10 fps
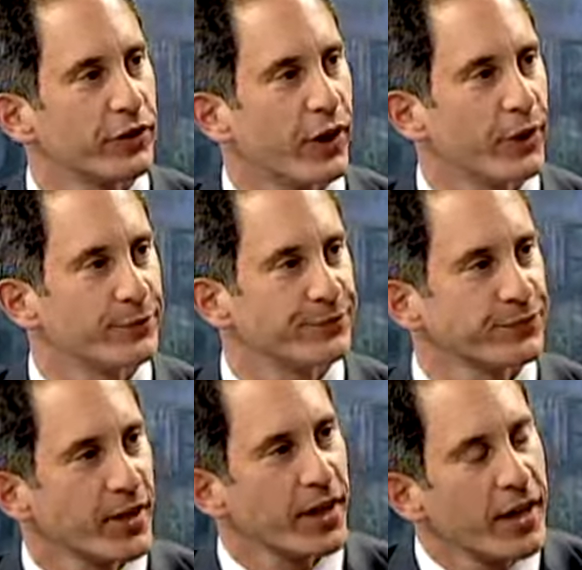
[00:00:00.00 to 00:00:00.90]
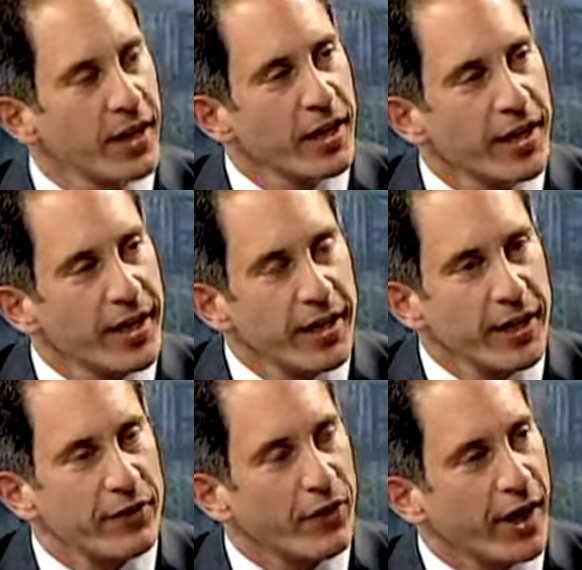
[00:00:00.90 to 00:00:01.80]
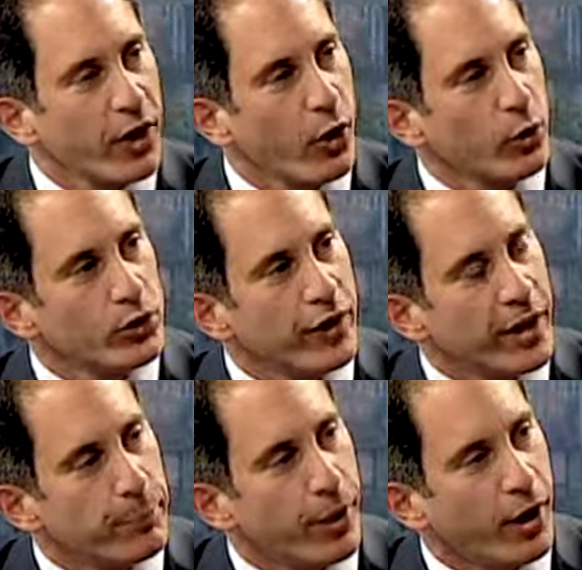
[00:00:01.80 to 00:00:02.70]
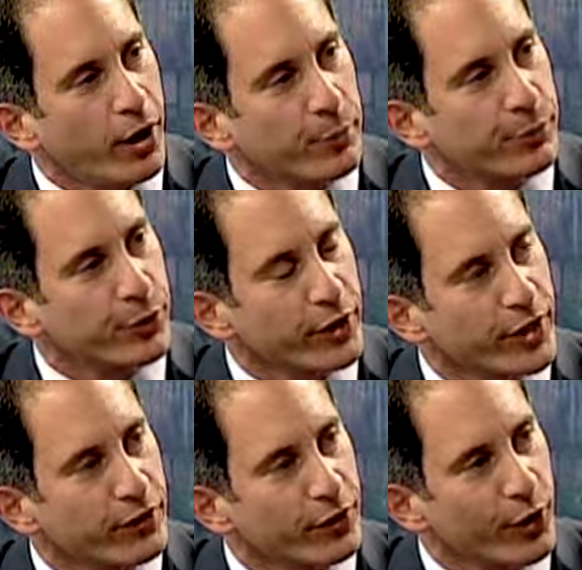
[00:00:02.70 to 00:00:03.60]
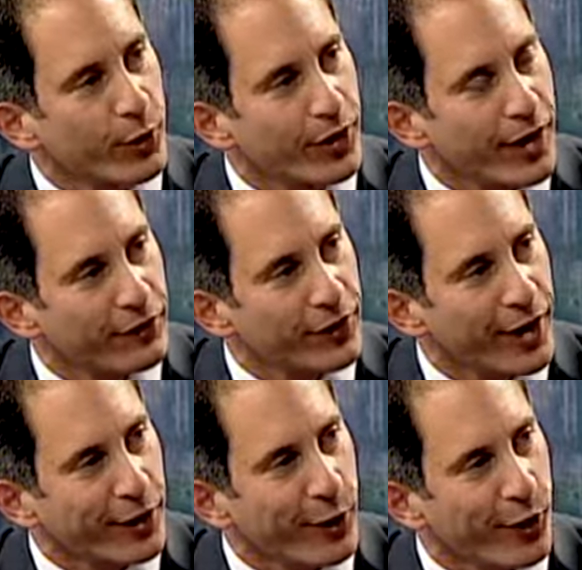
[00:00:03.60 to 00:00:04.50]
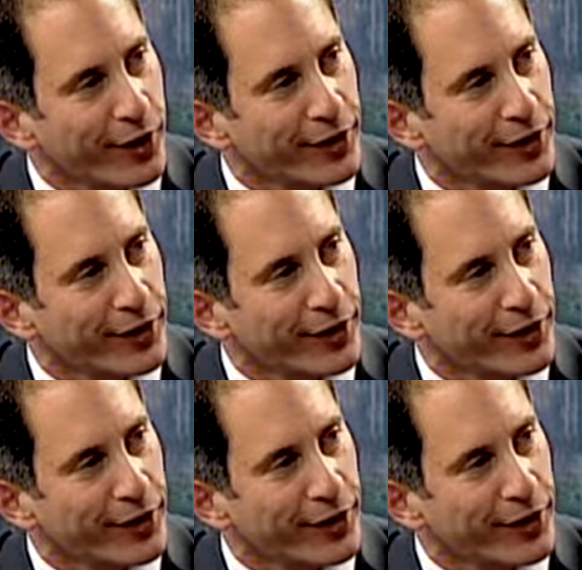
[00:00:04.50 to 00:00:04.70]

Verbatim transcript: know. If I hold a palm pre in the lower left hand corner,